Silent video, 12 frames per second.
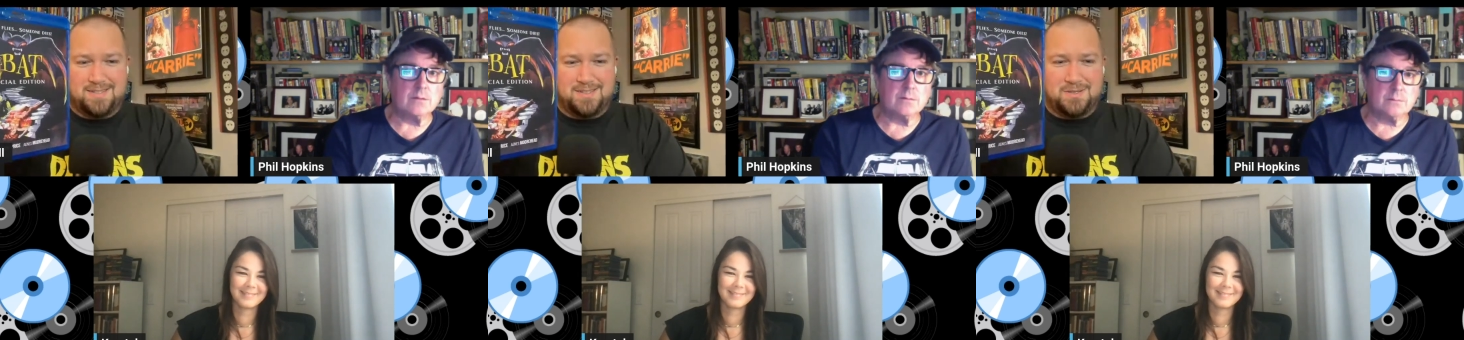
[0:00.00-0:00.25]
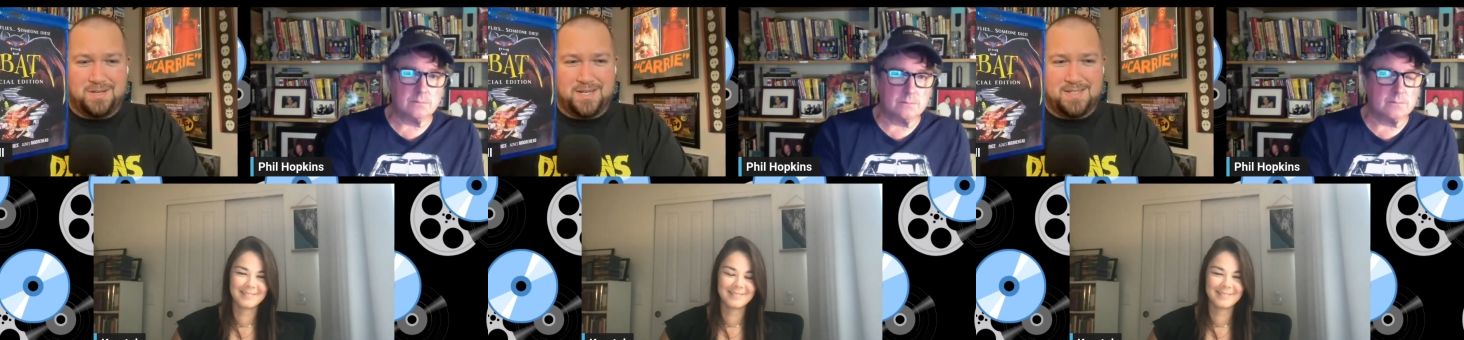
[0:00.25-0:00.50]

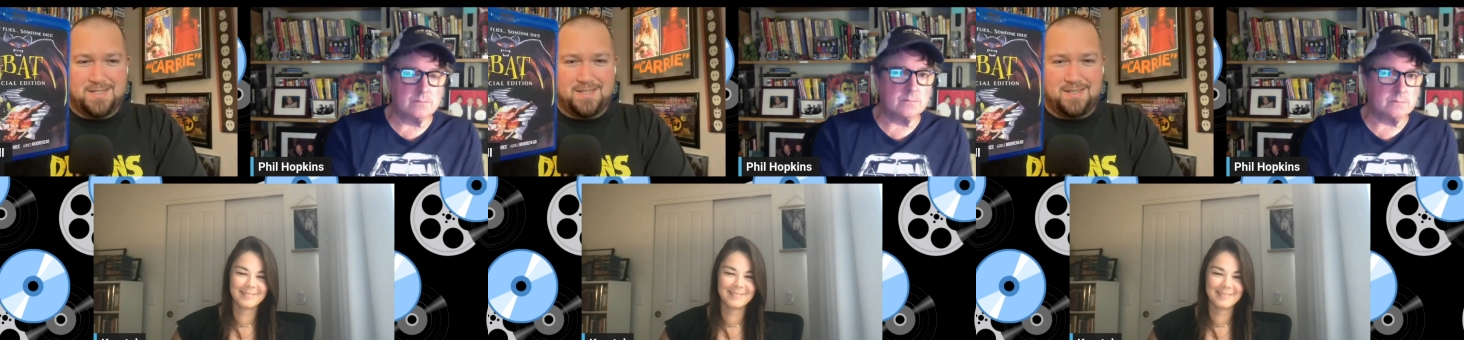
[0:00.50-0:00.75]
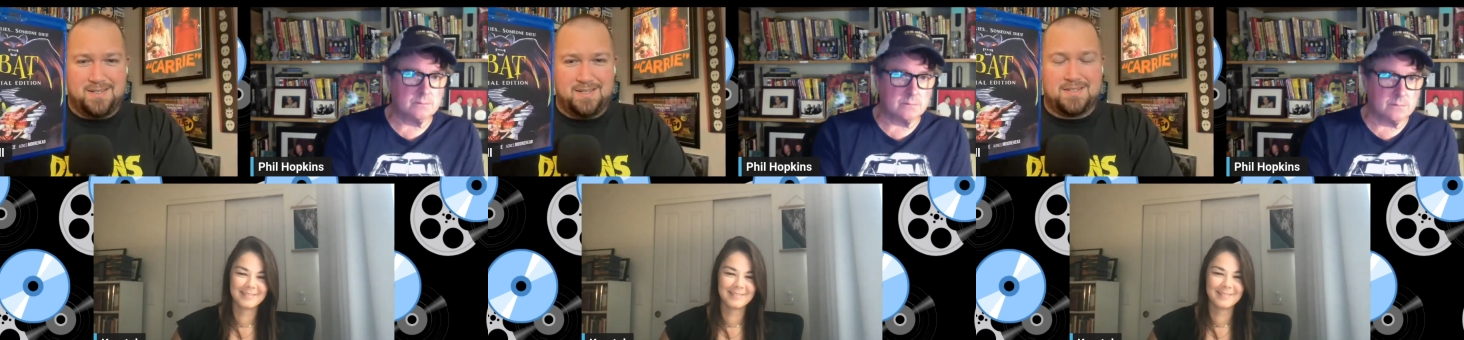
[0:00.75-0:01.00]
Speaker 1: you guys
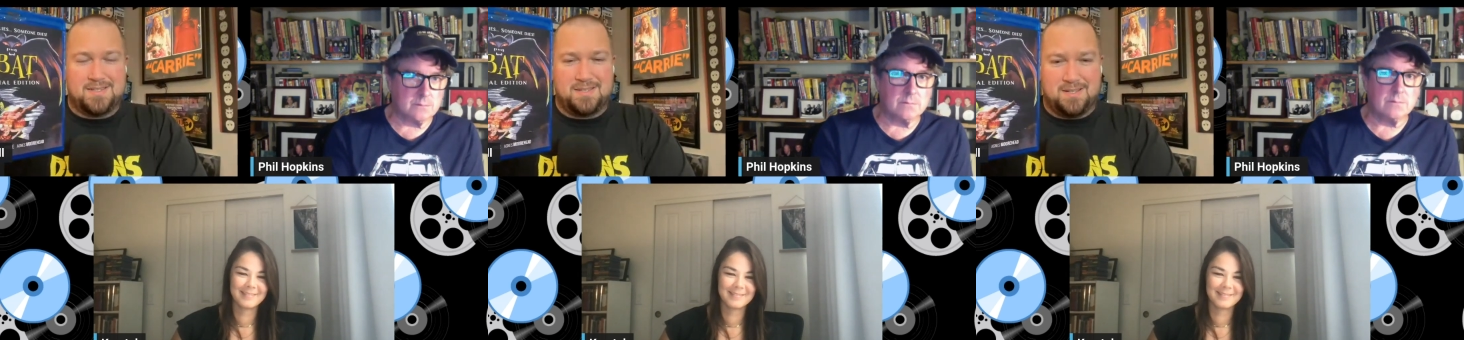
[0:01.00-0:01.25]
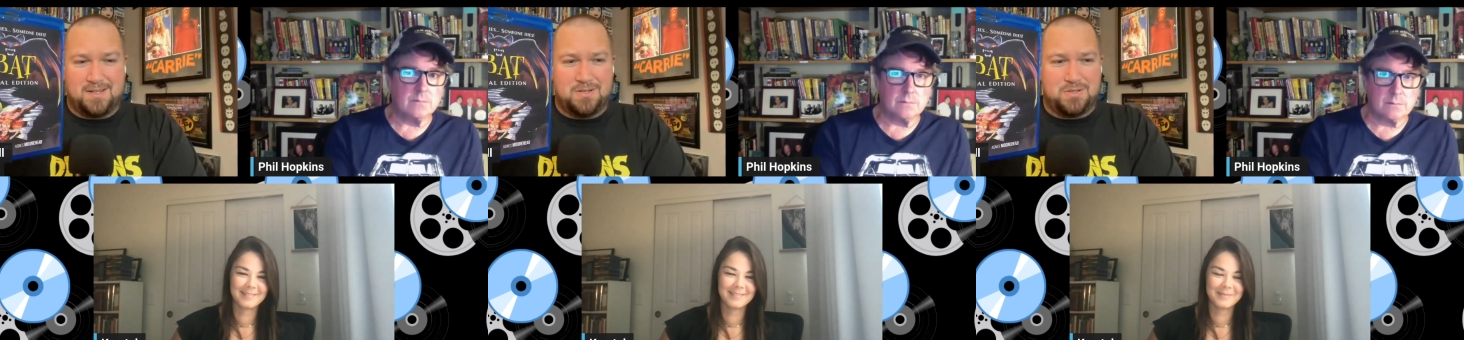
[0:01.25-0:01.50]
did
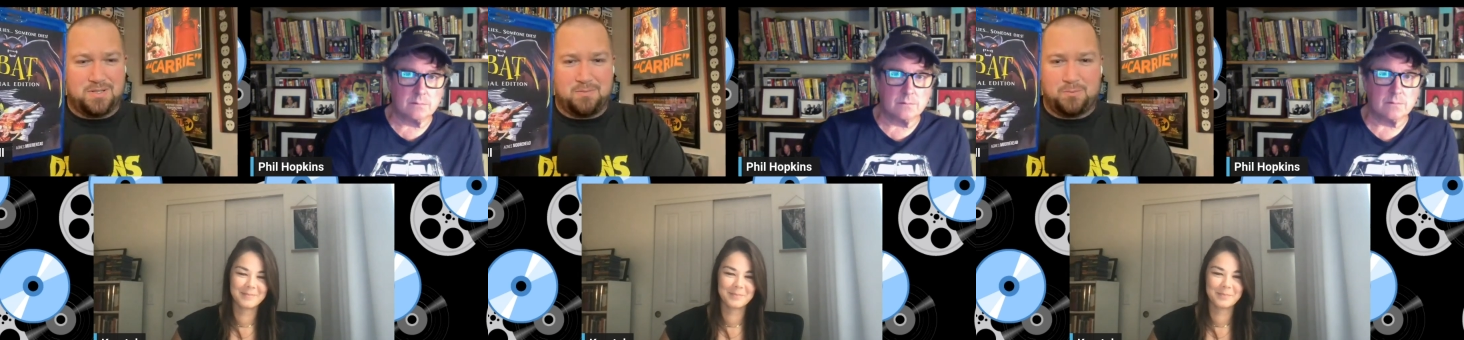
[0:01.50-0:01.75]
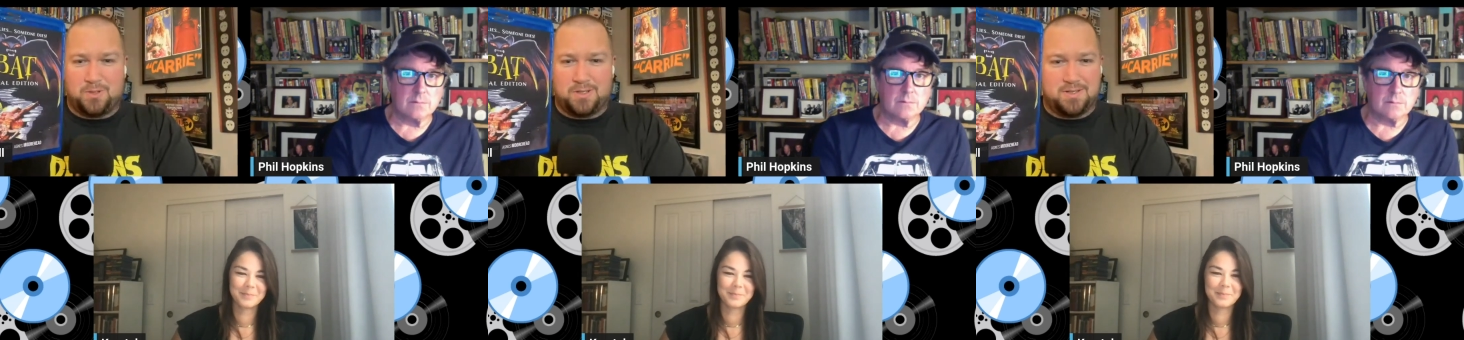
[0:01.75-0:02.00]

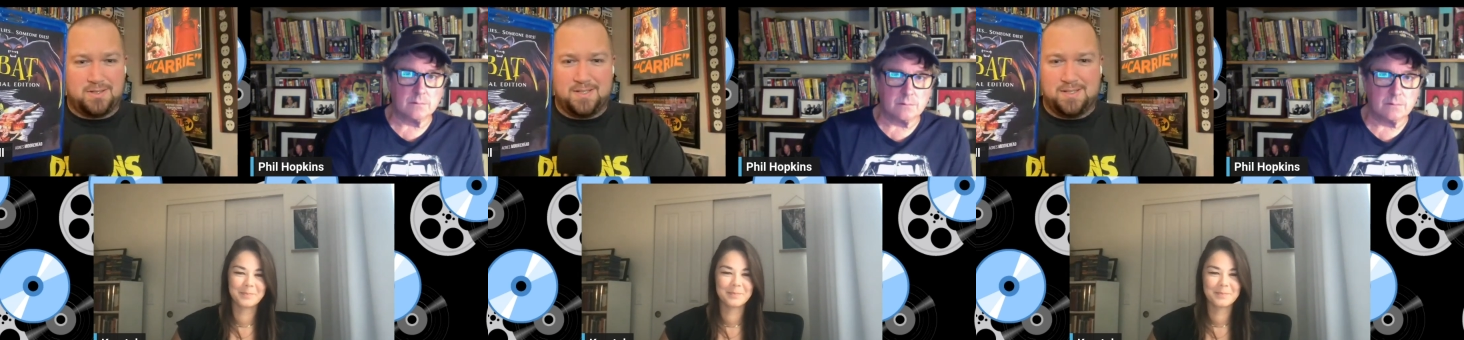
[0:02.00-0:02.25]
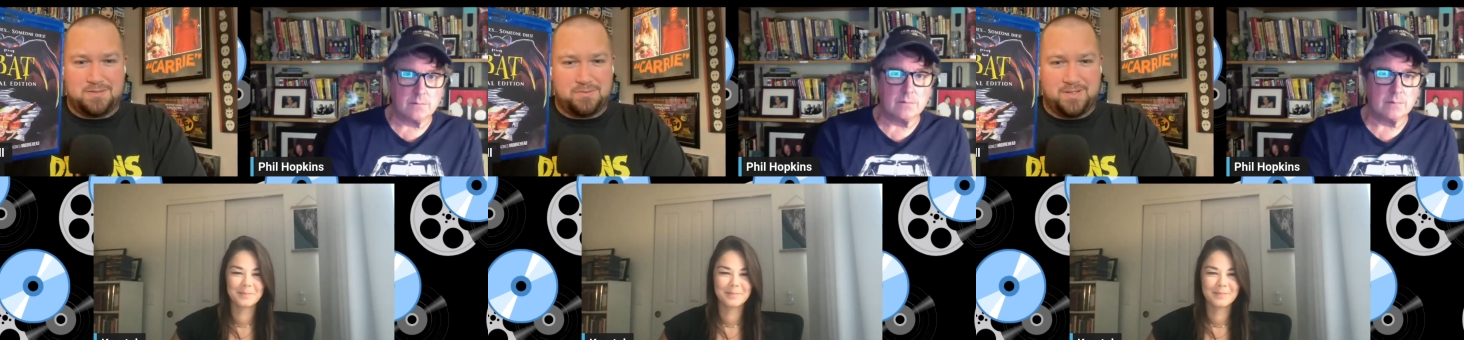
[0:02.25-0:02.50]
astonishing work on
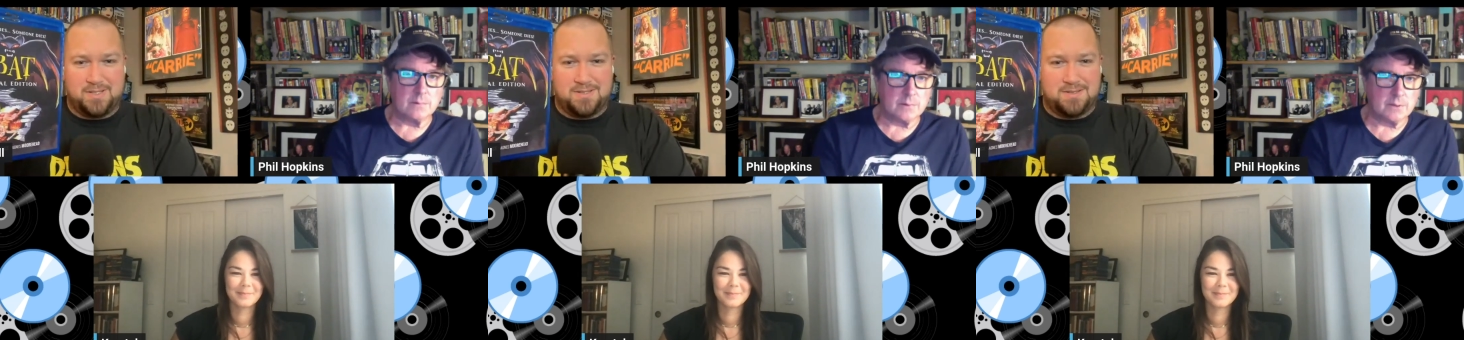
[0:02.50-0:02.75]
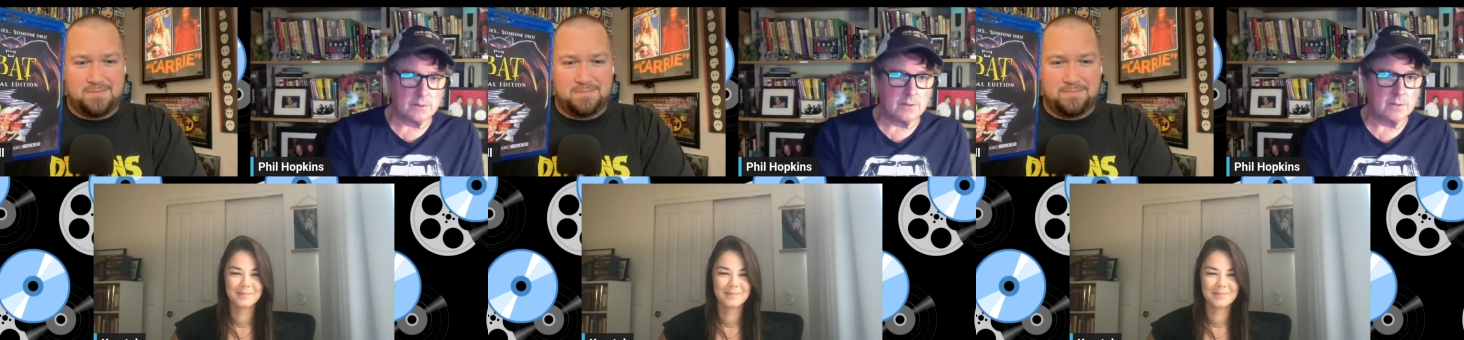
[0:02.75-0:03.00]
this release